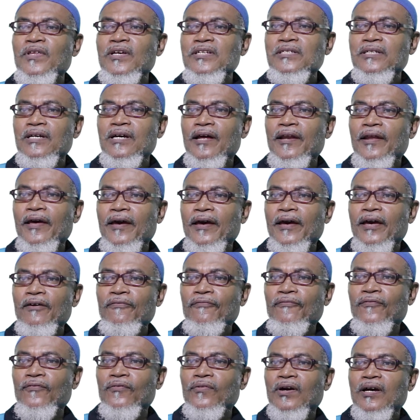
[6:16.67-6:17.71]
for the
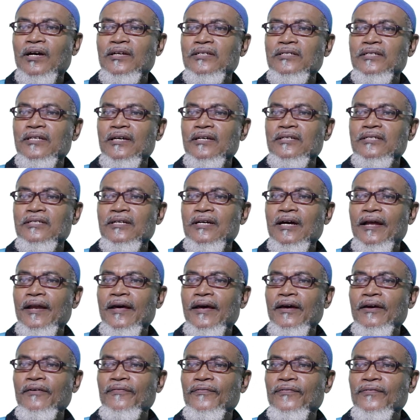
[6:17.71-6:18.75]
scanf, we can say
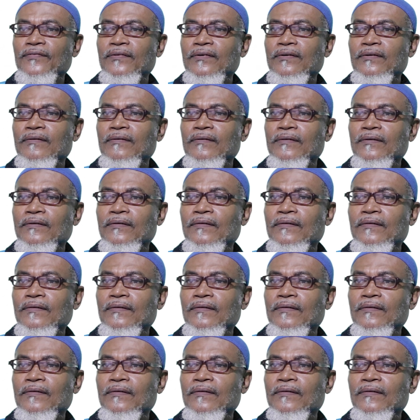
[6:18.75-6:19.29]
scanf,